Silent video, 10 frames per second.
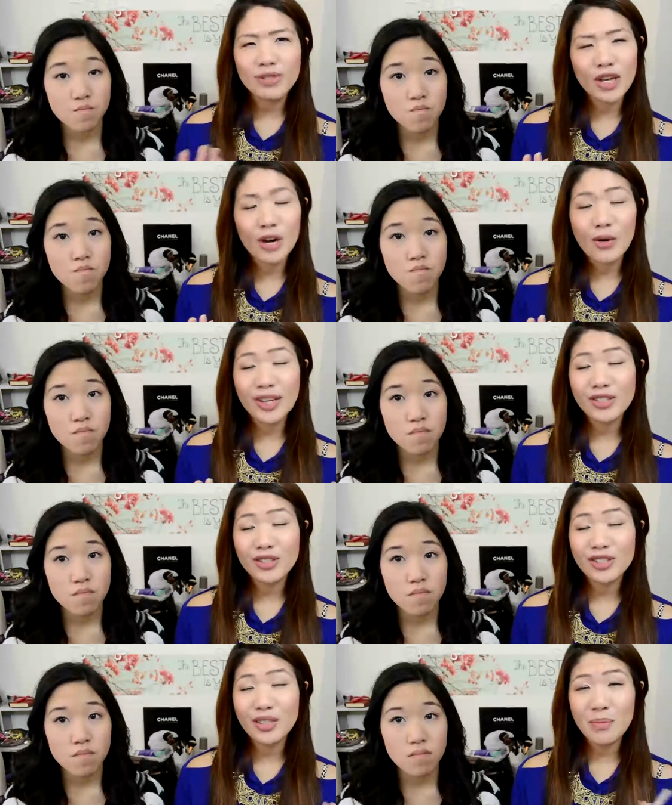Speaker 1: So it's
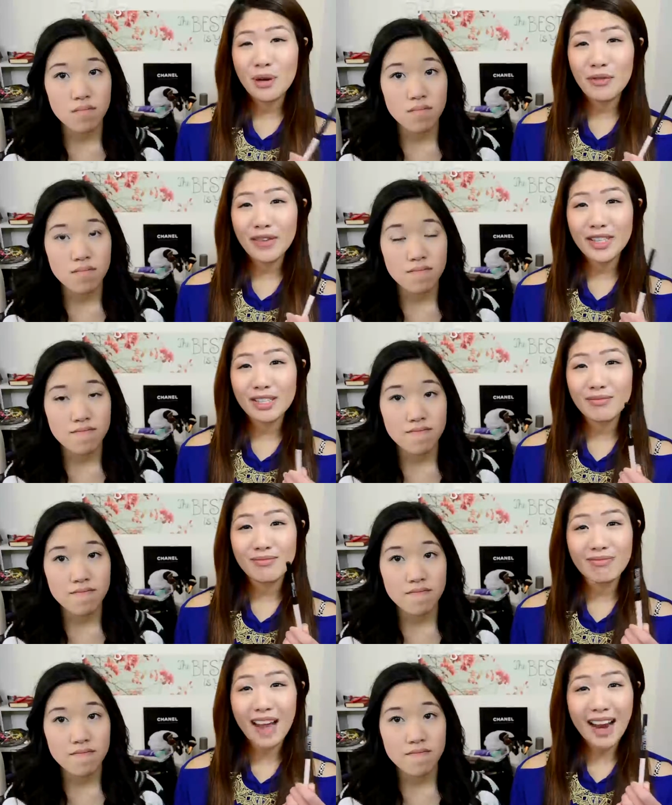just the perfect
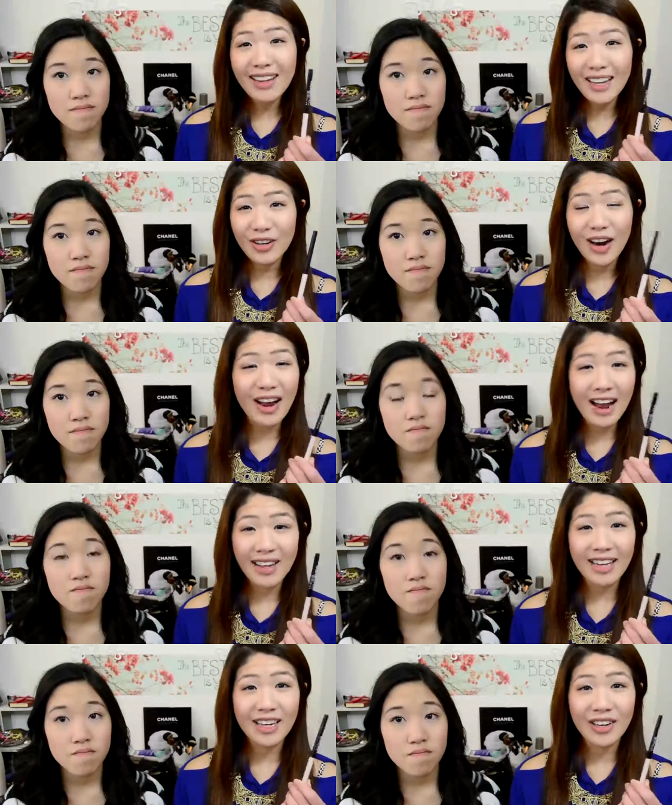highlighter
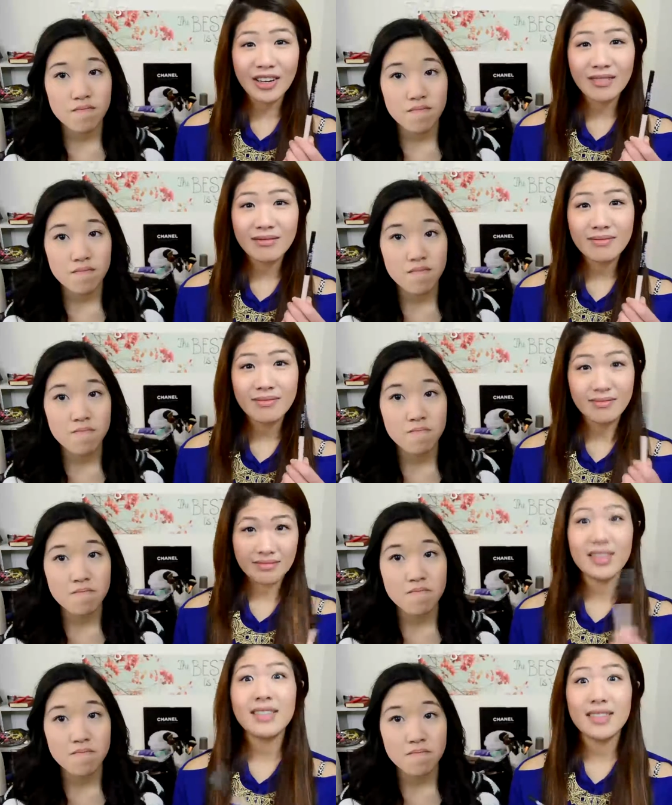eyeliner.
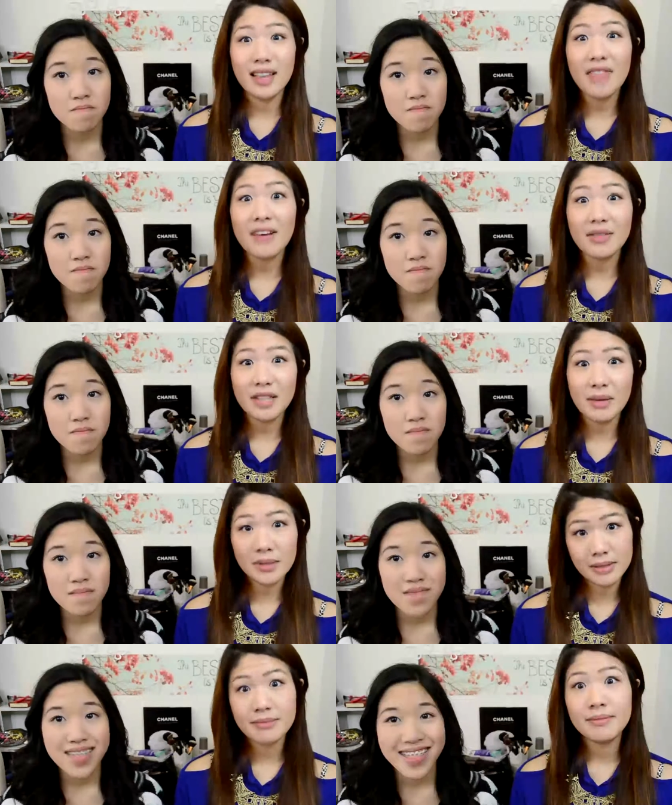Say that five times.
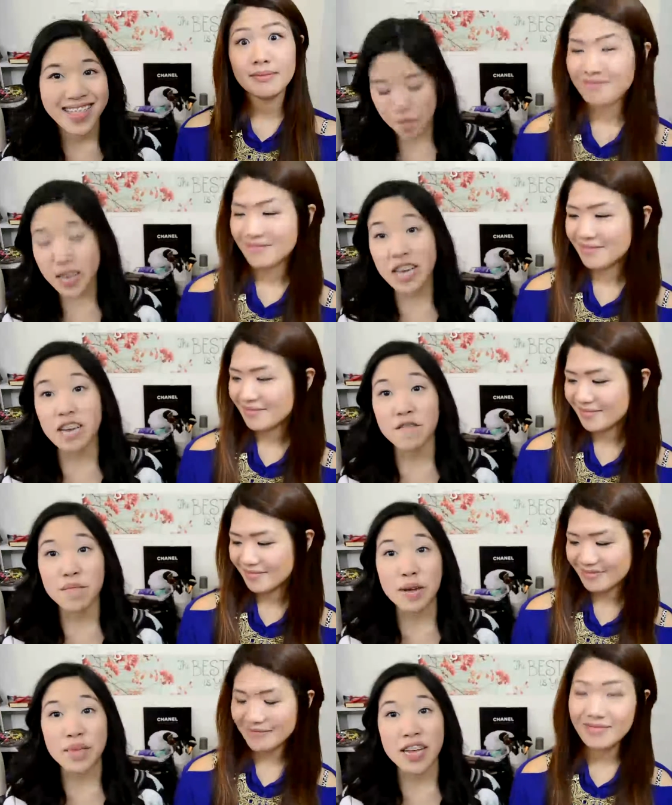
Speaker 2: Speaking of
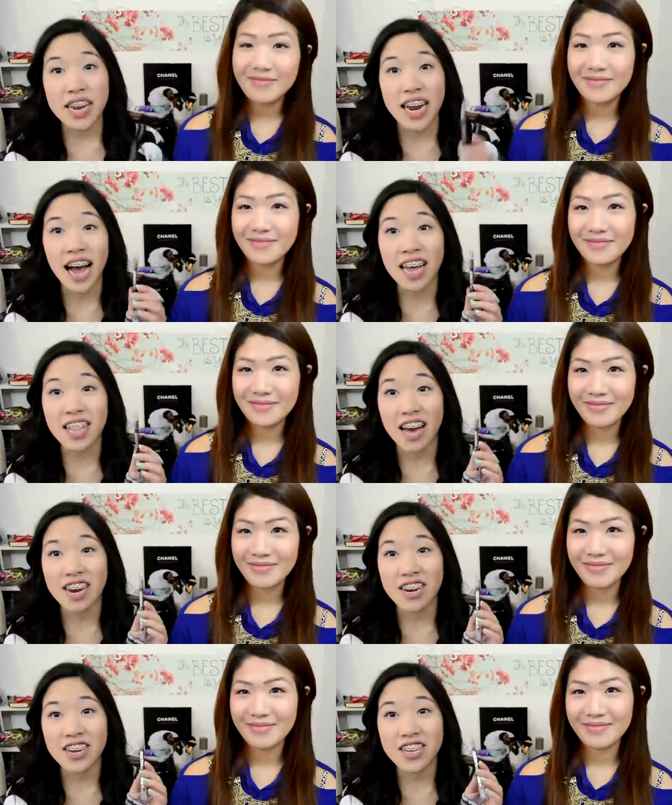Maybelline and
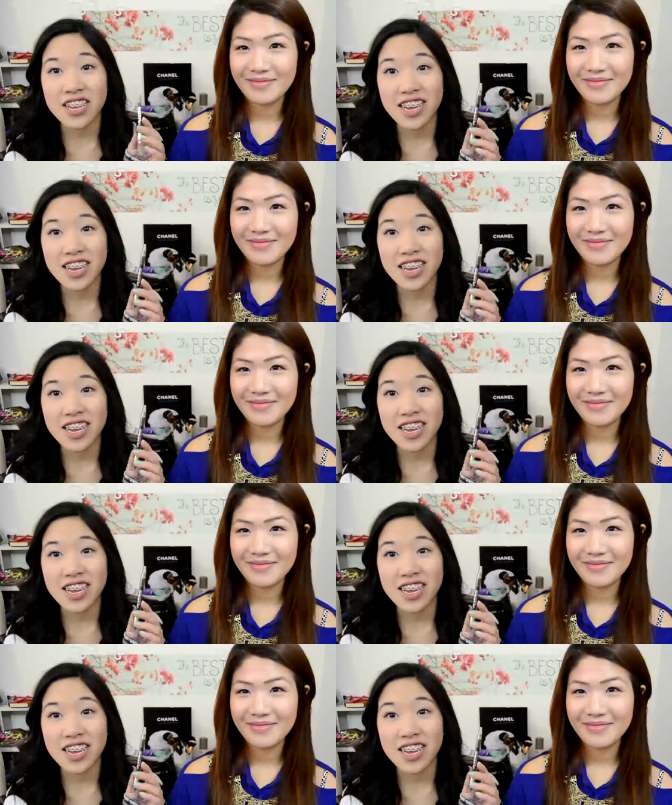eyeliners,